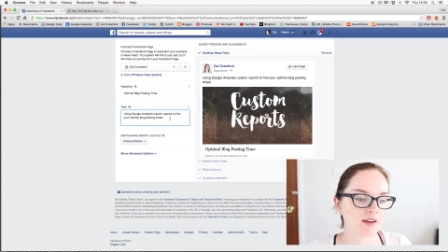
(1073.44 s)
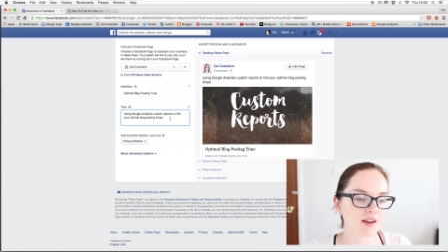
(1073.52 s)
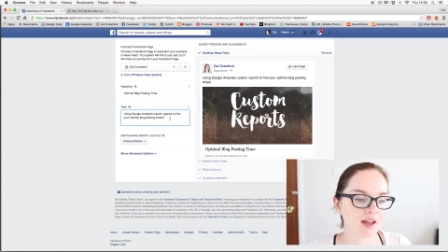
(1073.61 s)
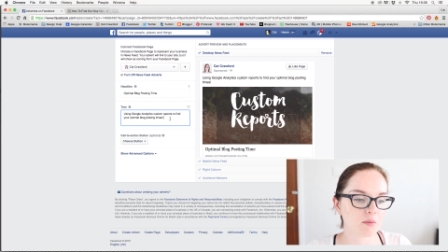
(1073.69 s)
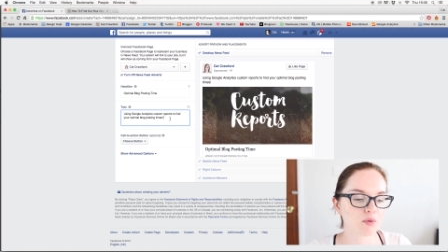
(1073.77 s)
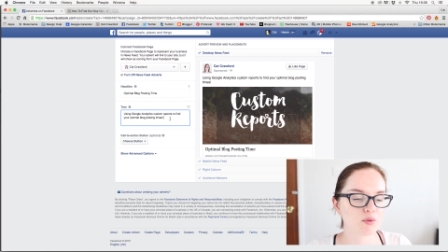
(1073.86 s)

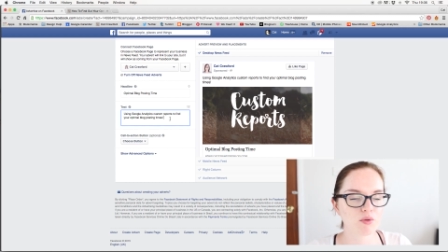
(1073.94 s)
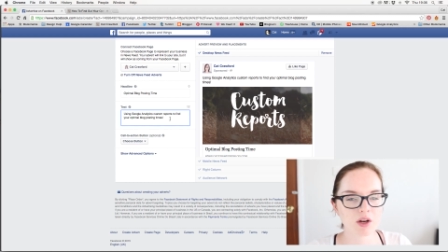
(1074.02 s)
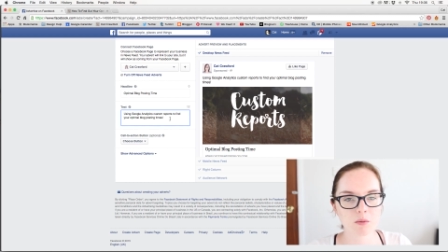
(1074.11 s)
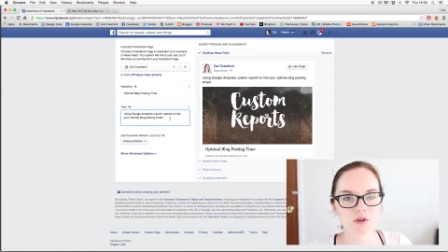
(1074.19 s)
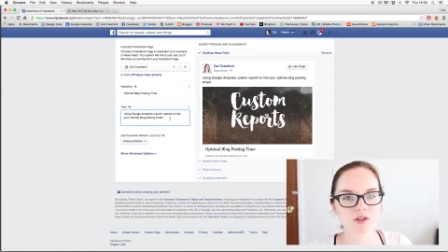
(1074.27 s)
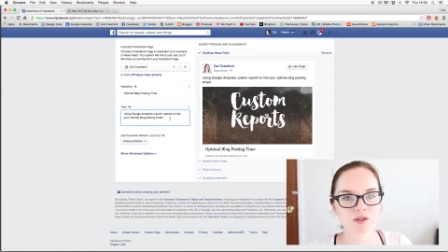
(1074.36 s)
it pretty
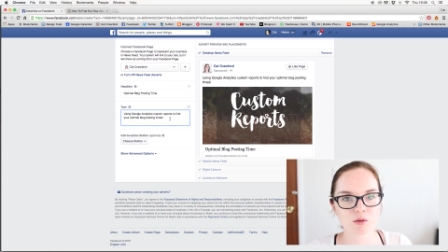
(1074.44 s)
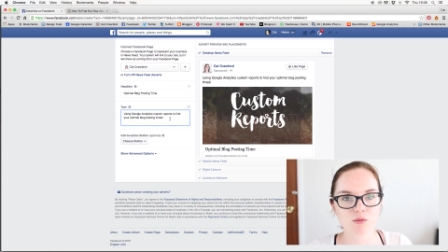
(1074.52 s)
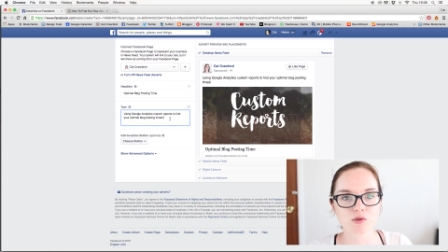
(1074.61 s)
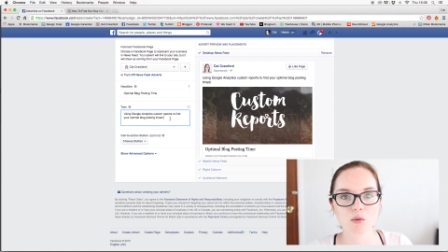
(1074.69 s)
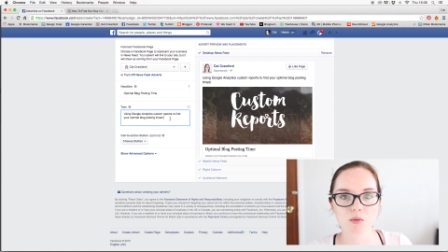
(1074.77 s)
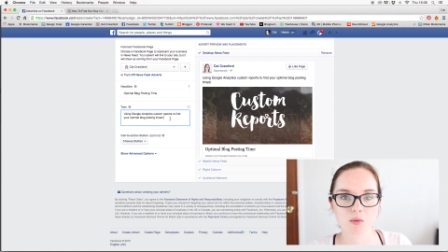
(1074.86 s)
much
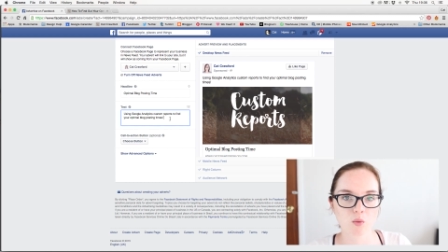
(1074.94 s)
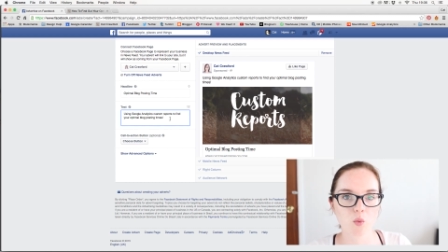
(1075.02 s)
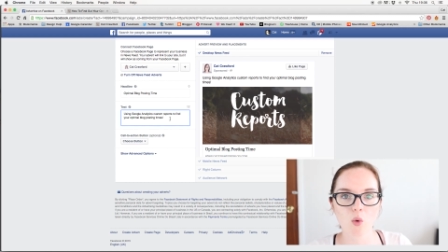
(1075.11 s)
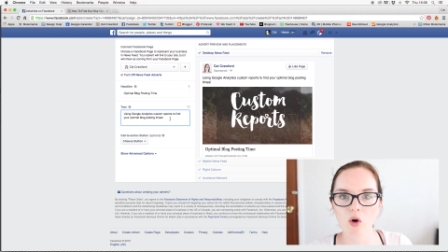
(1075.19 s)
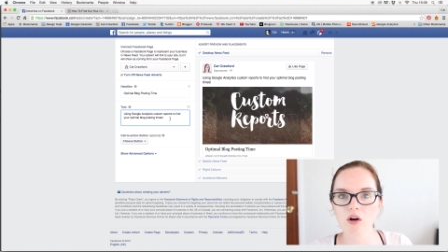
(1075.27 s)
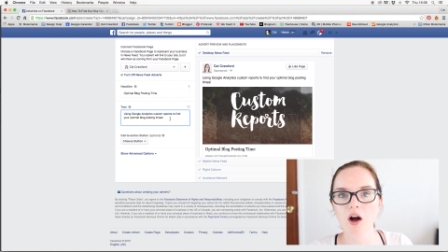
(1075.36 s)
sums up
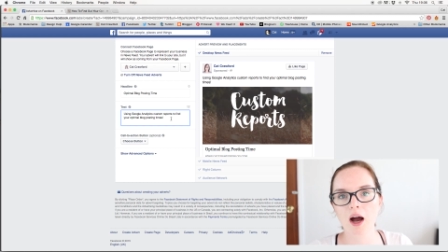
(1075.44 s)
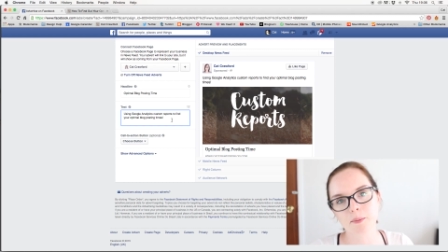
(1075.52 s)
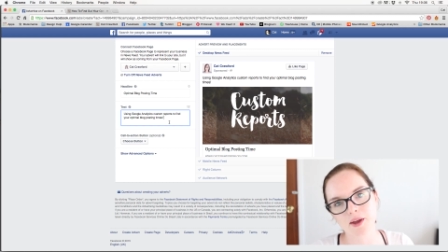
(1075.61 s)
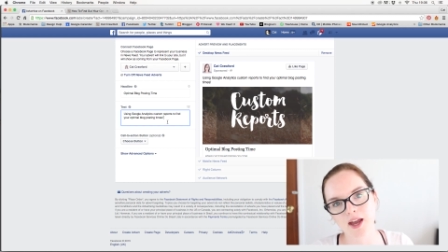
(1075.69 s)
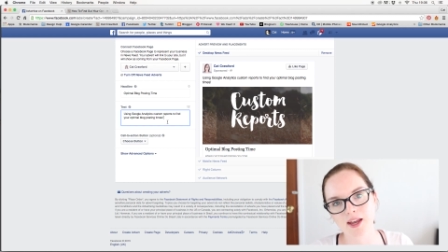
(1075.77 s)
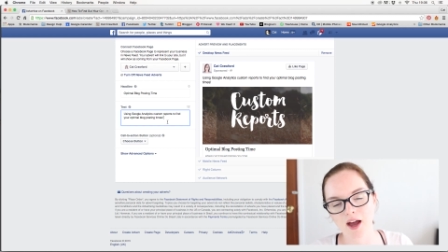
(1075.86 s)
what I'm
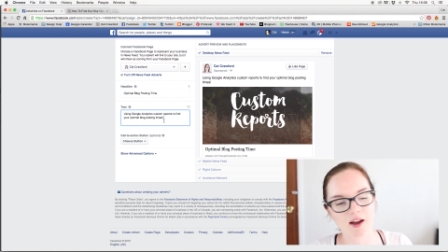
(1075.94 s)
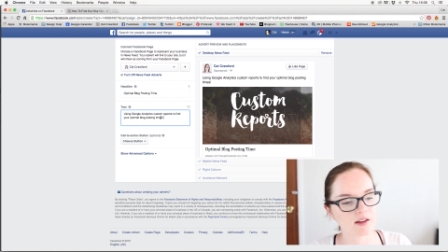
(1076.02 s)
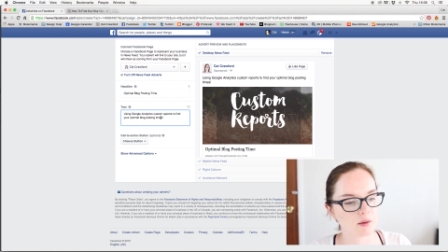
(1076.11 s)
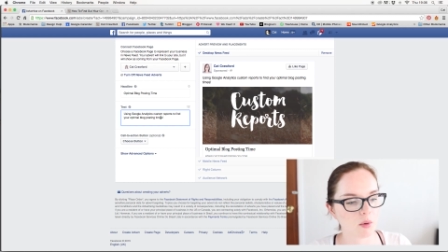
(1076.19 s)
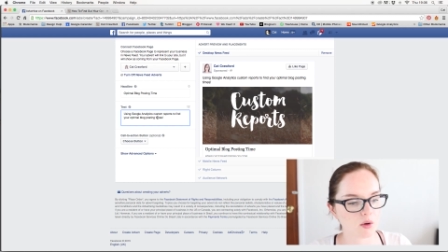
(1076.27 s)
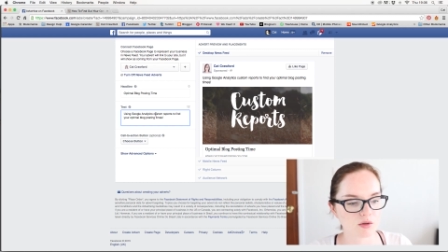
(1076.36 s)
getting at in
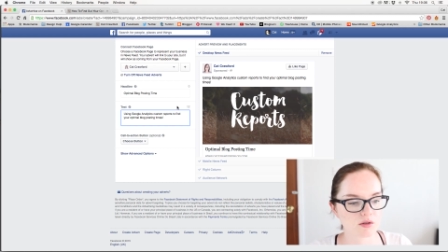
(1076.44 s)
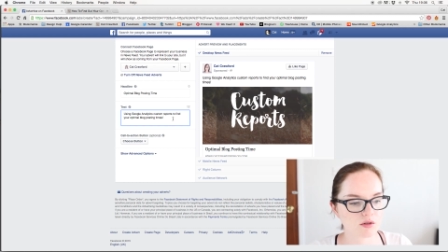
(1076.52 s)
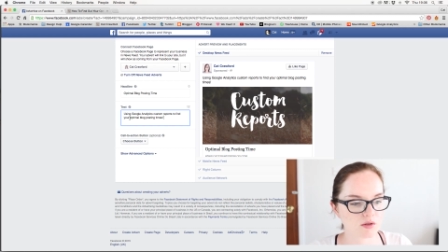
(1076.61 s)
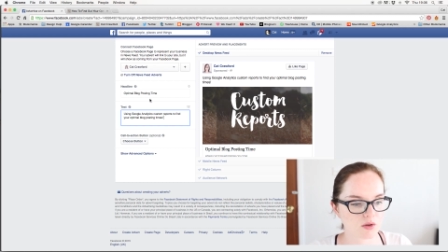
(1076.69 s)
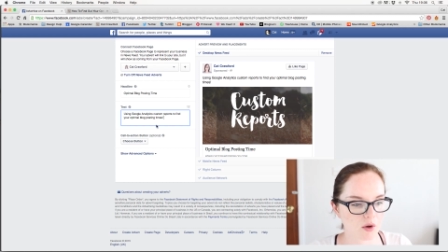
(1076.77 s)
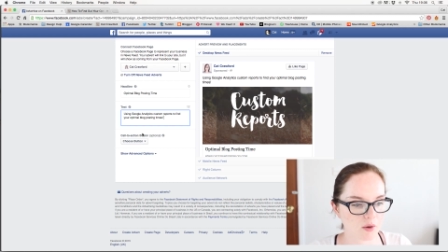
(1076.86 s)
the post.
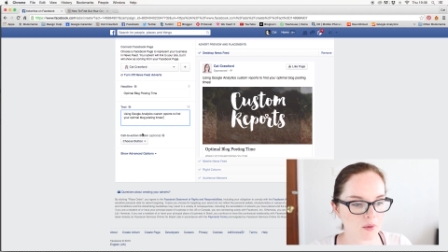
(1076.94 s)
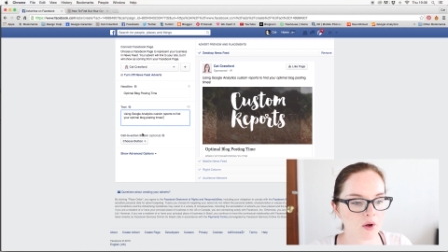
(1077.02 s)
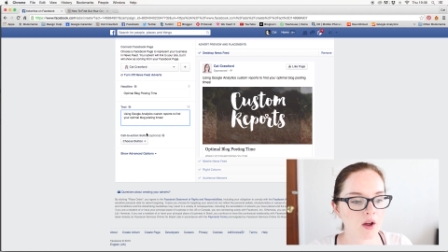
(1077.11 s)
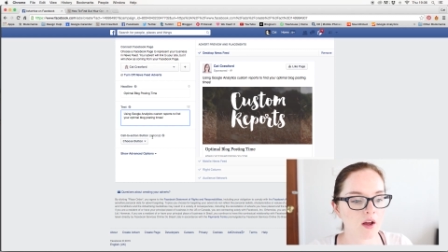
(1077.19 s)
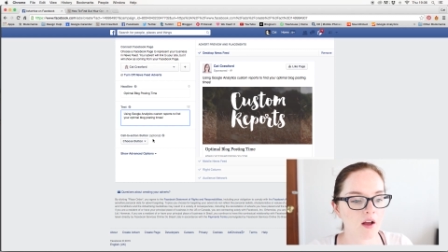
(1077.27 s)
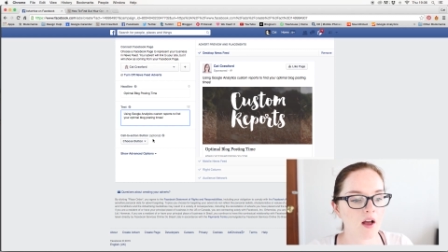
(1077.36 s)
So
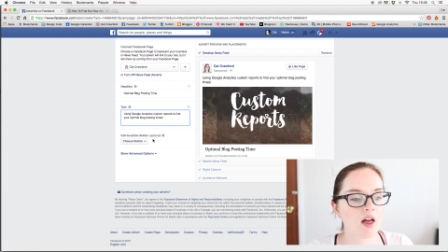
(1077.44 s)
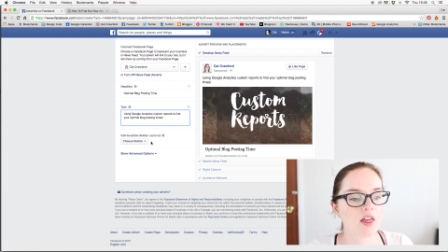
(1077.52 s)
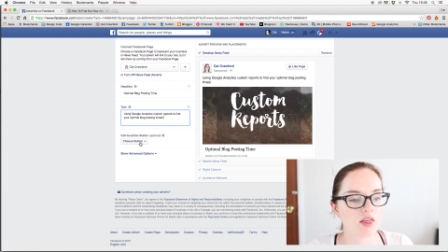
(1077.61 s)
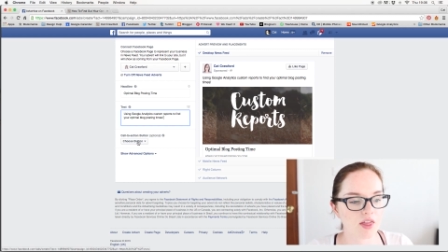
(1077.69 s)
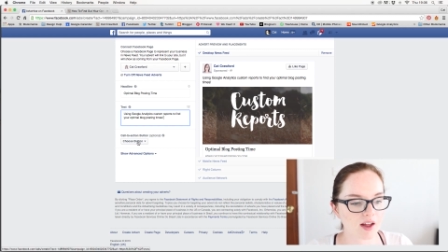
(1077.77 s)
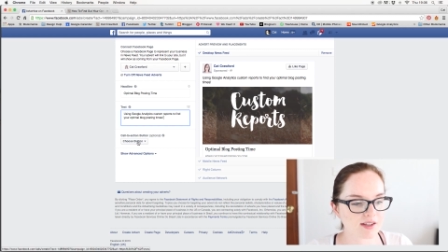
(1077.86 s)

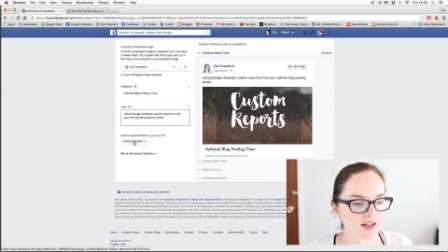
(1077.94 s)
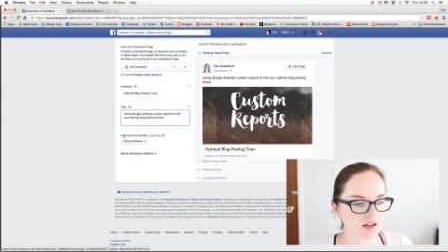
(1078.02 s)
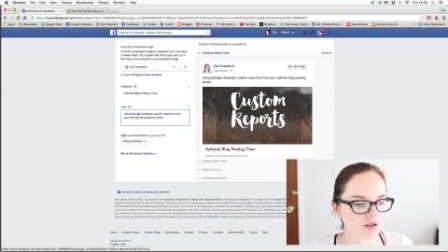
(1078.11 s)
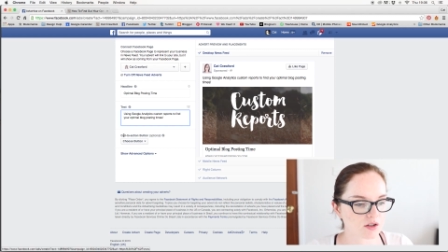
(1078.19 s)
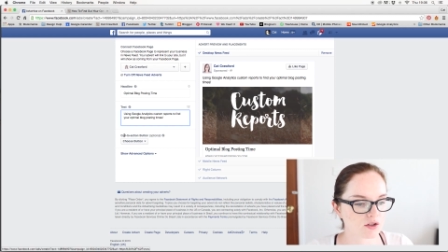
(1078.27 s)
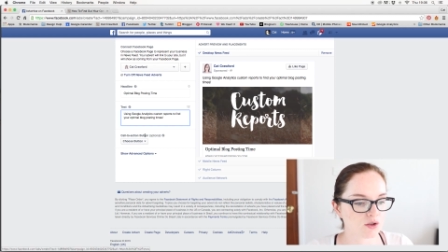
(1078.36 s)
that
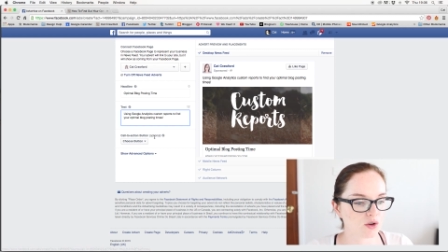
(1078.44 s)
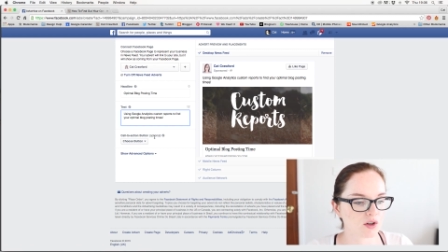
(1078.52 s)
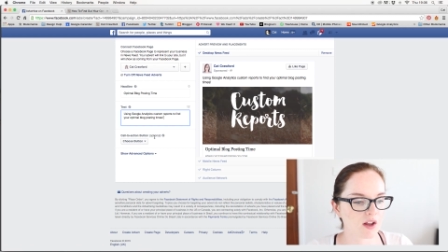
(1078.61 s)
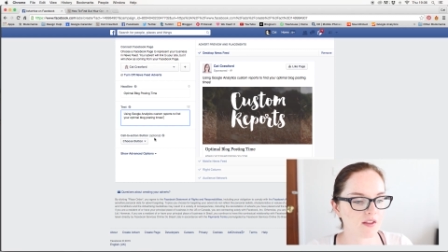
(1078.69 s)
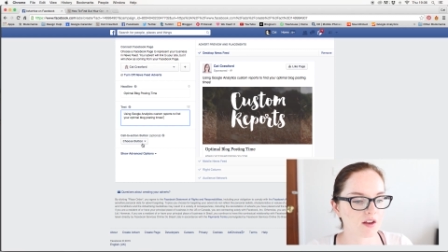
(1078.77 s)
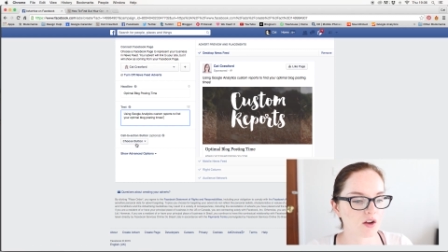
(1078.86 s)
section is
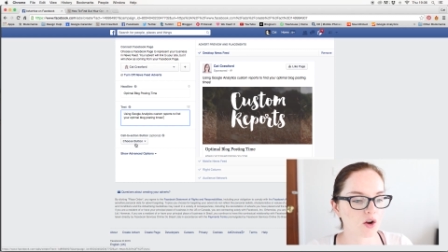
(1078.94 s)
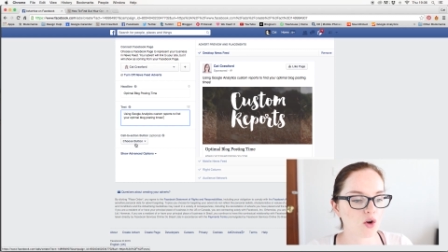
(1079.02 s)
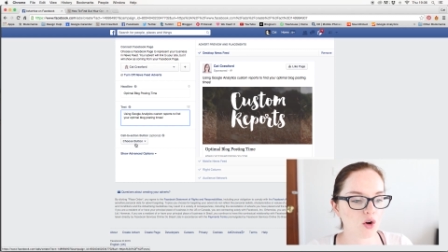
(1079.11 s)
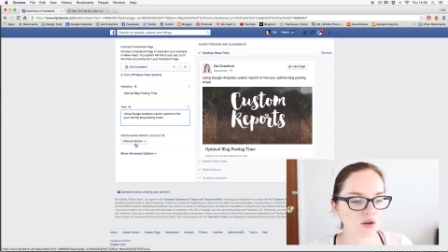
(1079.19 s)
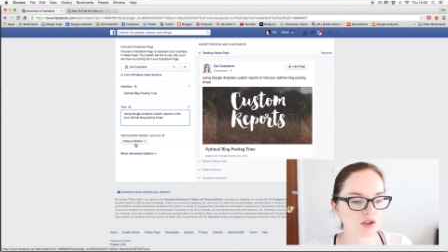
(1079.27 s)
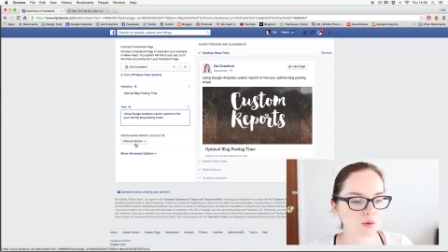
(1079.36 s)
done, and then a
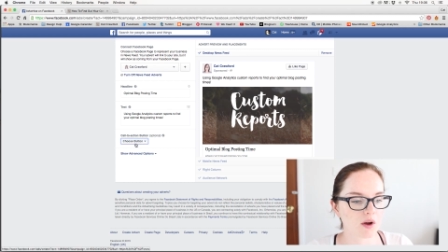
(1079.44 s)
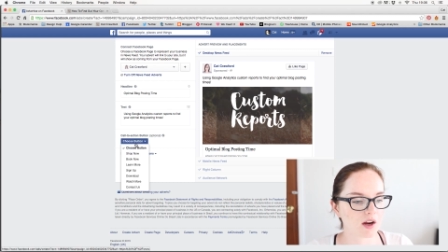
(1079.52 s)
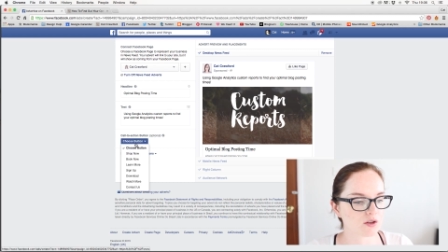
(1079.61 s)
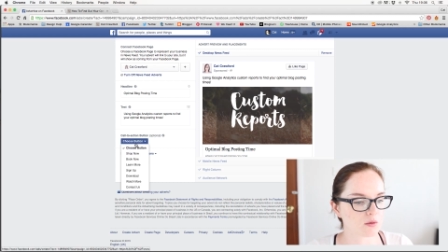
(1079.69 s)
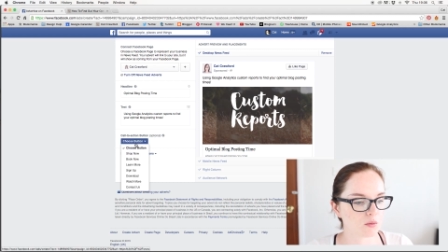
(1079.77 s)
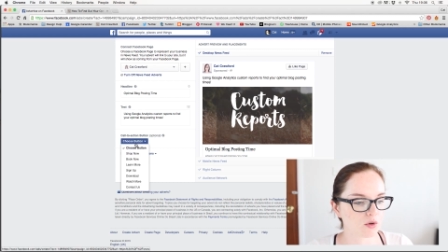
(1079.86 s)
call to
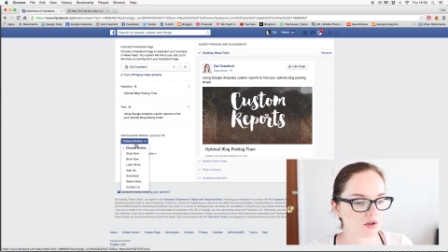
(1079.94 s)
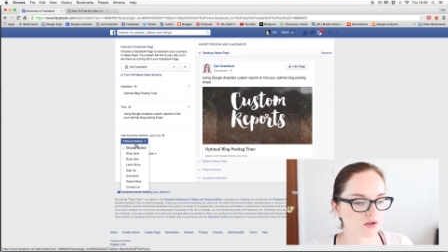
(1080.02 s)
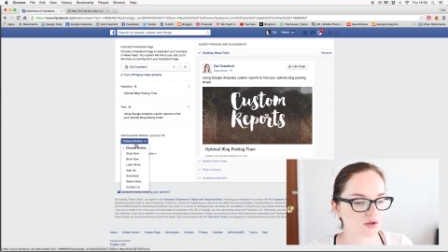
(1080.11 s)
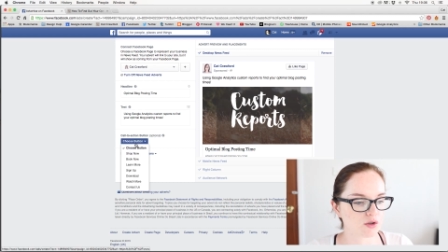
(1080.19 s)
action button